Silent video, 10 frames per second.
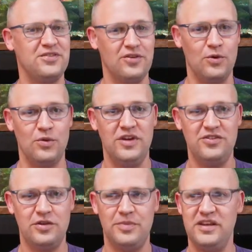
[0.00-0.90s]
so he
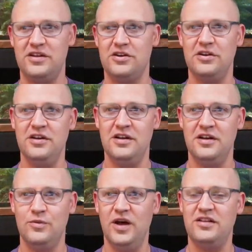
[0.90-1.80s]
should be here.
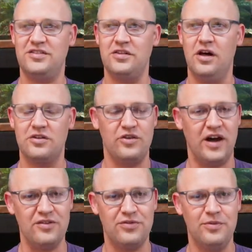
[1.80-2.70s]
Well, it's a long
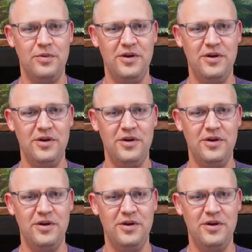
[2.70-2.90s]
drive.